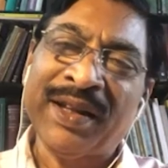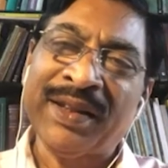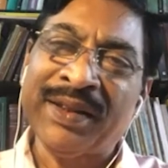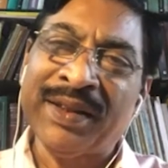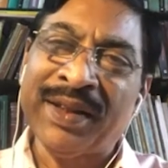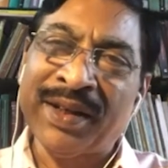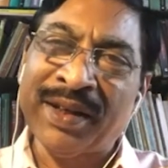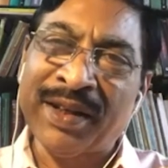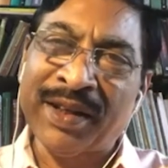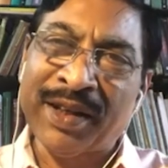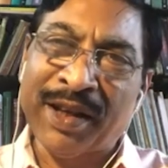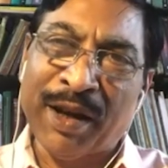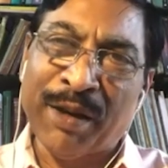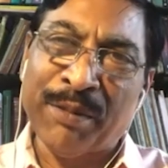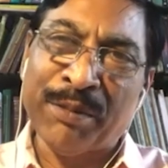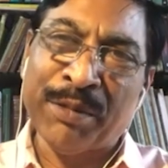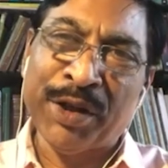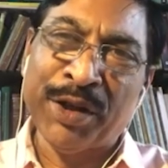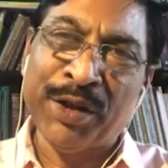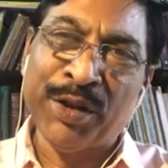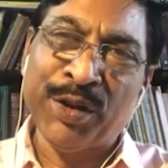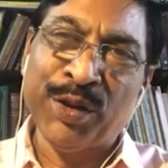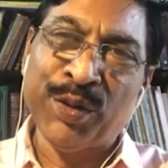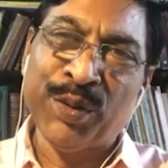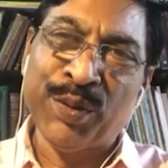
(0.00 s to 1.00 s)
Then
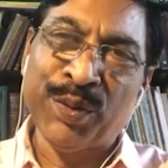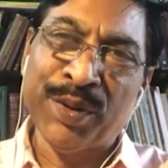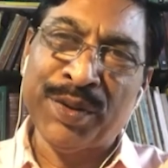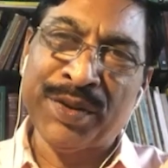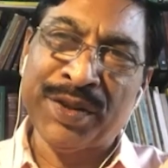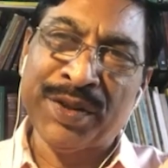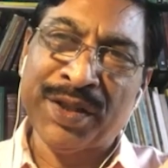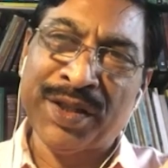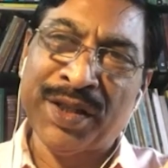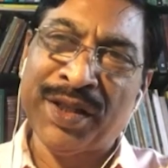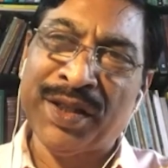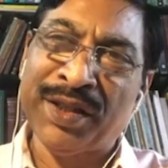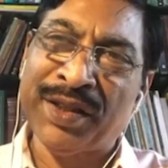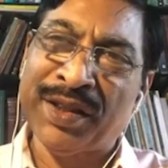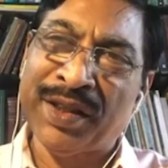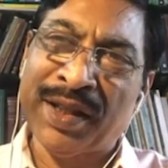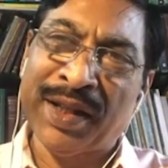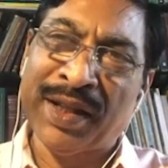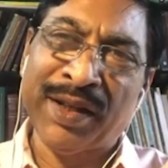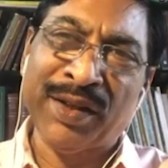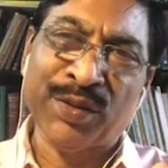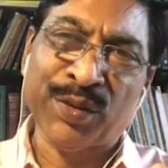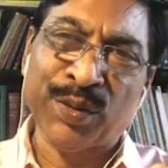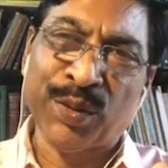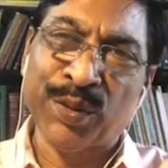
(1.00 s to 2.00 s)
Cambridge University,
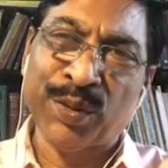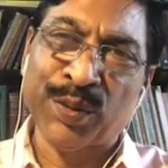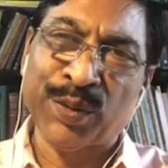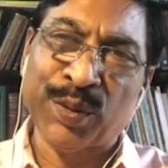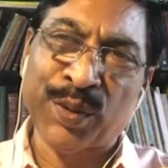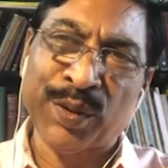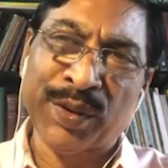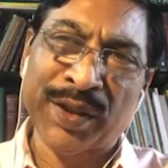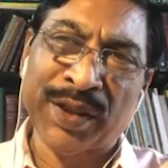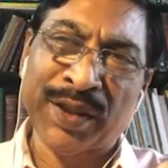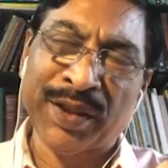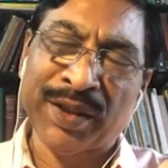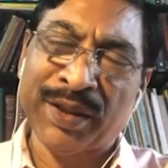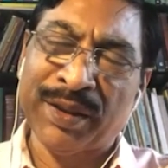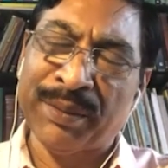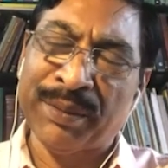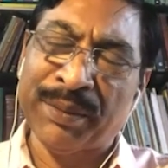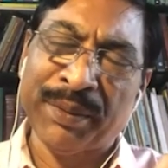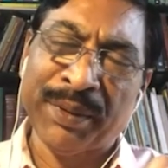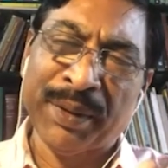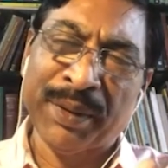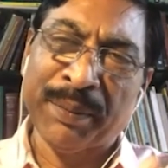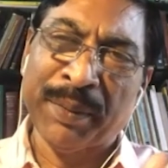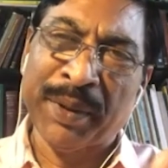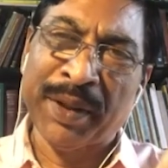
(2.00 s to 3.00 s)
that is also
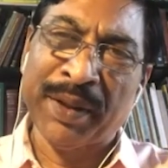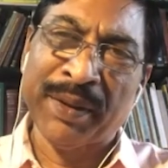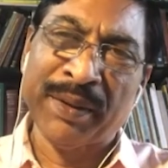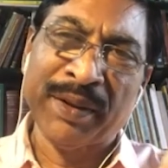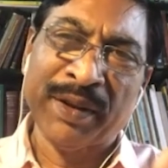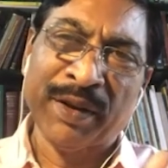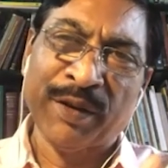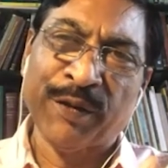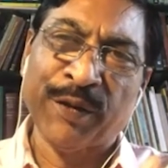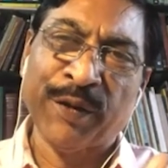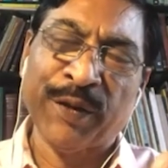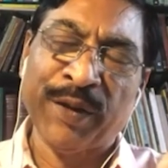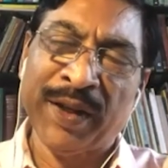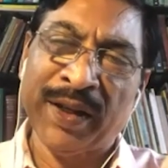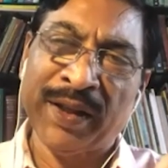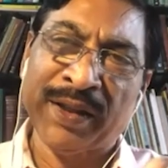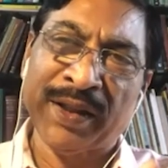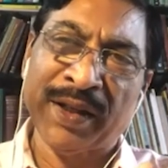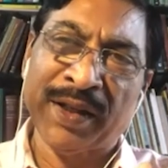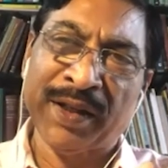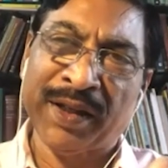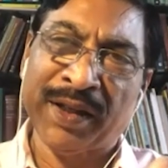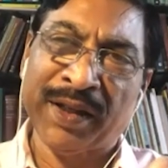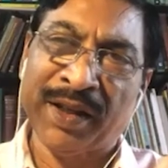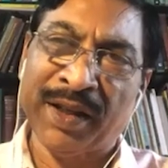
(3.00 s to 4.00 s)
13, I mean, roughly in
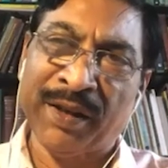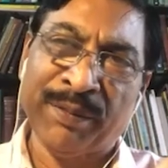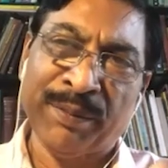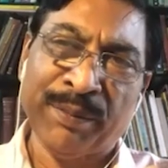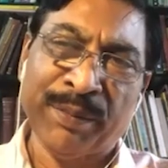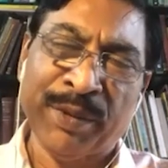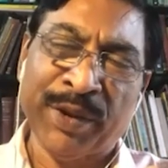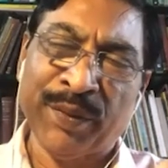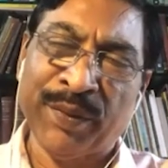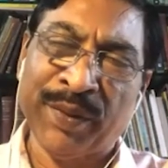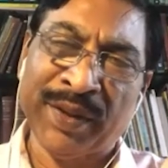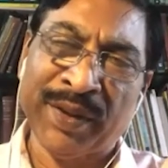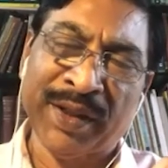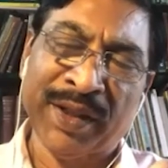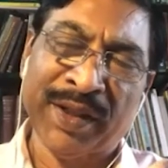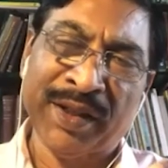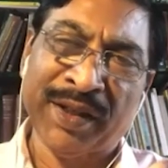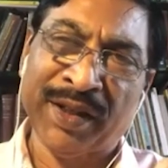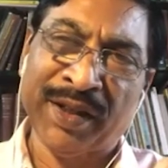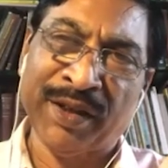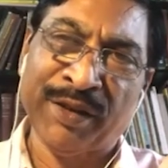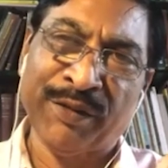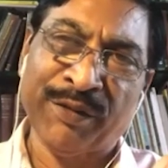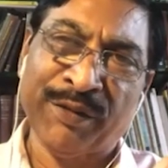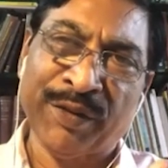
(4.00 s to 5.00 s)
13, between 13th
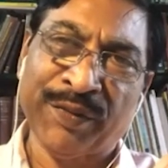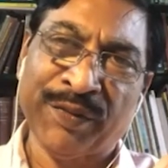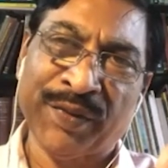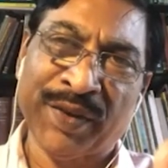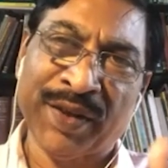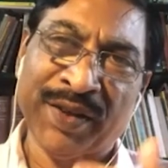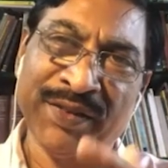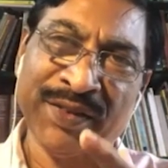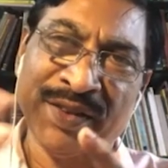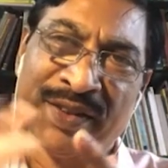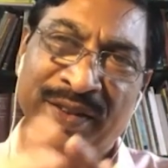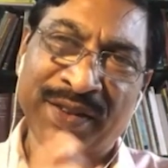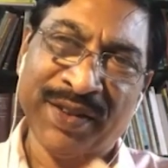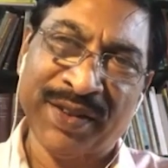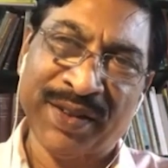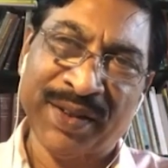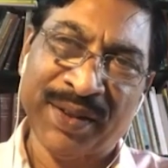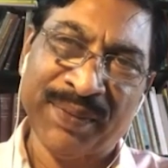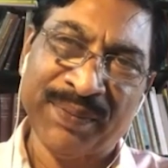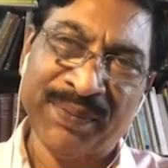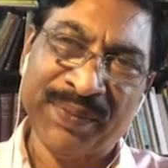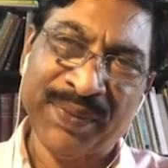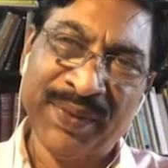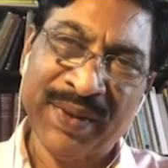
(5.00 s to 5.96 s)
and 15th century.